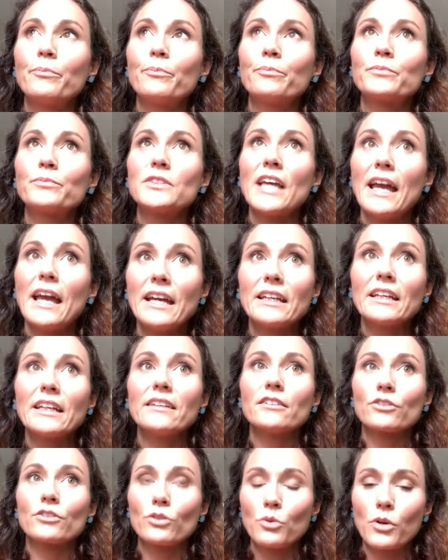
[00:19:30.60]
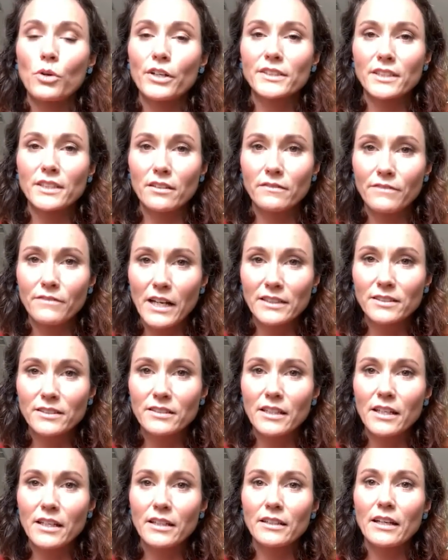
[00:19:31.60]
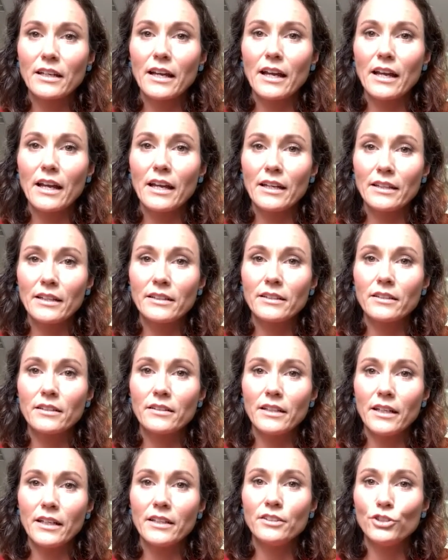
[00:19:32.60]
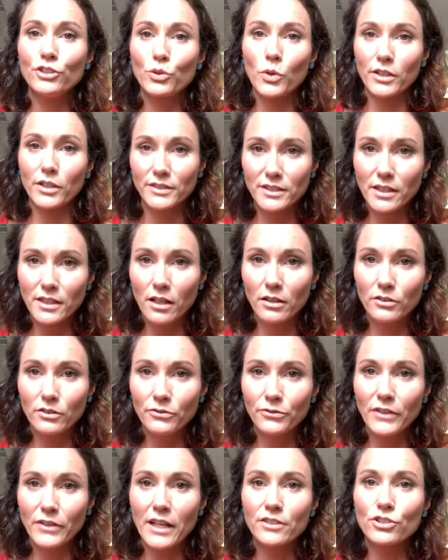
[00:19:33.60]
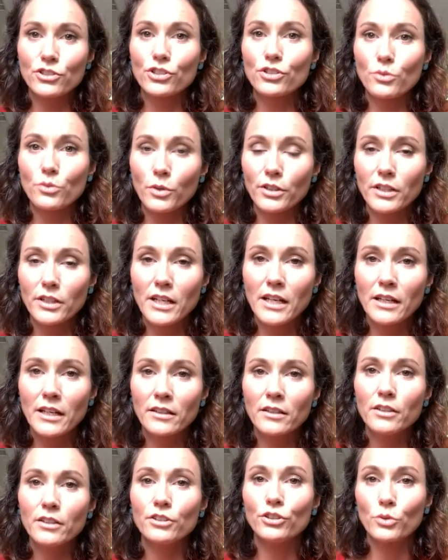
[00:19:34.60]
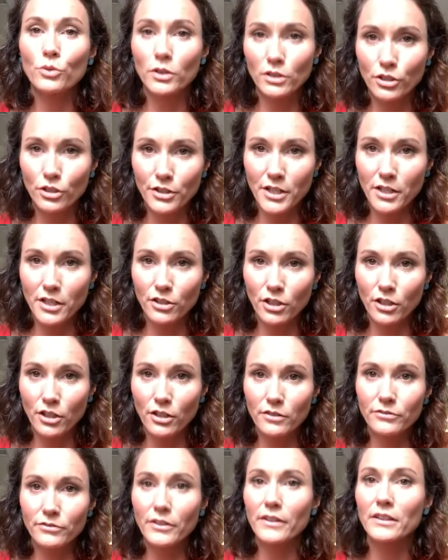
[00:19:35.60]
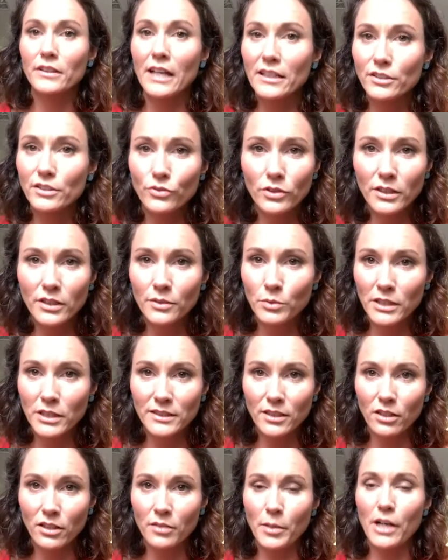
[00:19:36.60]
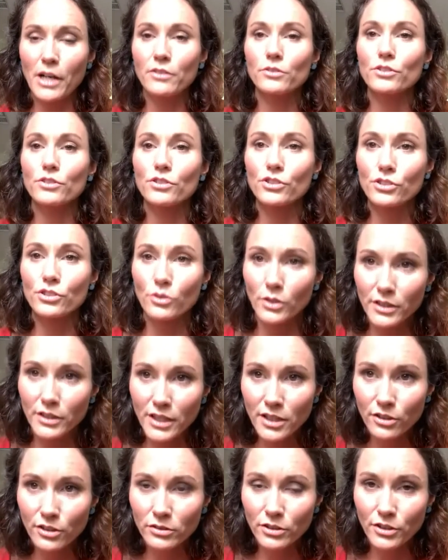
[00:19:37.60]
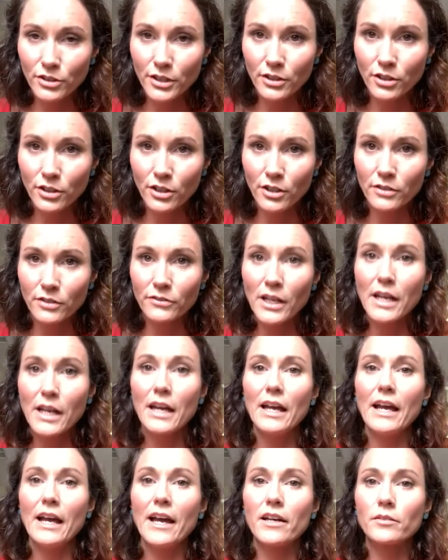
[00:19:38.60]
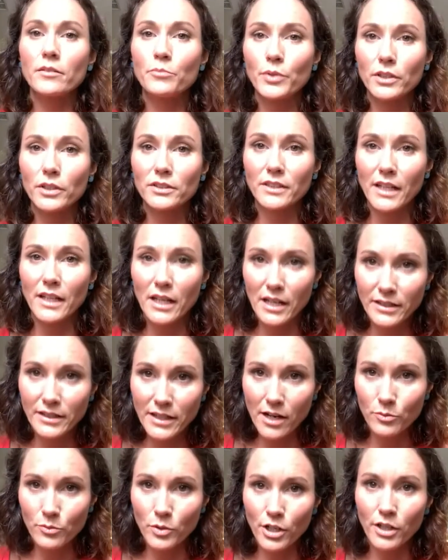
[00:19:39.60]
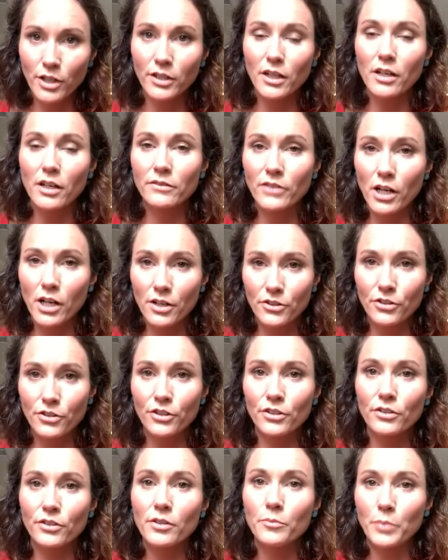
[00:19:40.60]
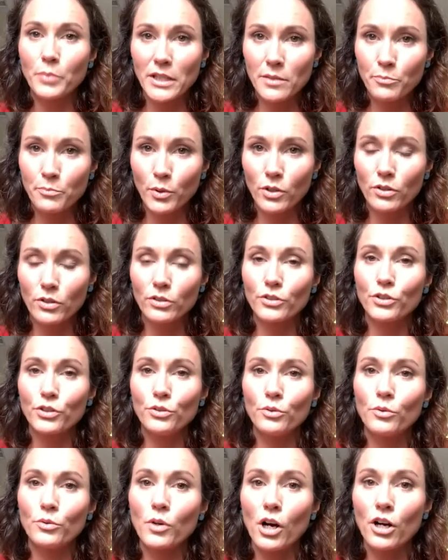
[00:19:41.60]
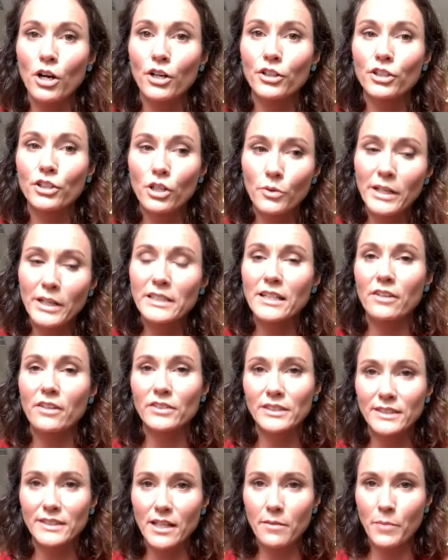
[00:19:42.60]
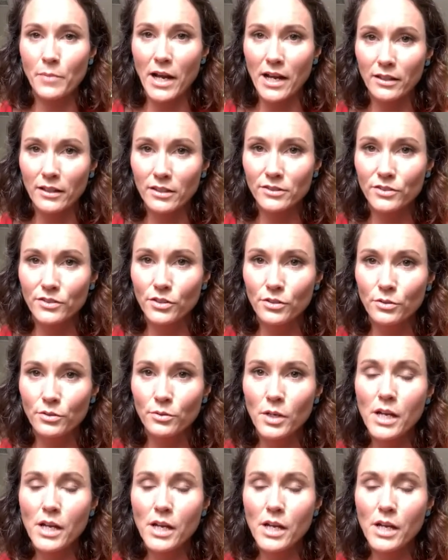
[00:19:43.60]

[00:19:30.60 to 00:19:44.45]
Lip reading: taking the course, investing in yourself, and shortening your learning curve. That's really what it's all about. Shortening your learning curve and building a network of other people who are going down the same path as you,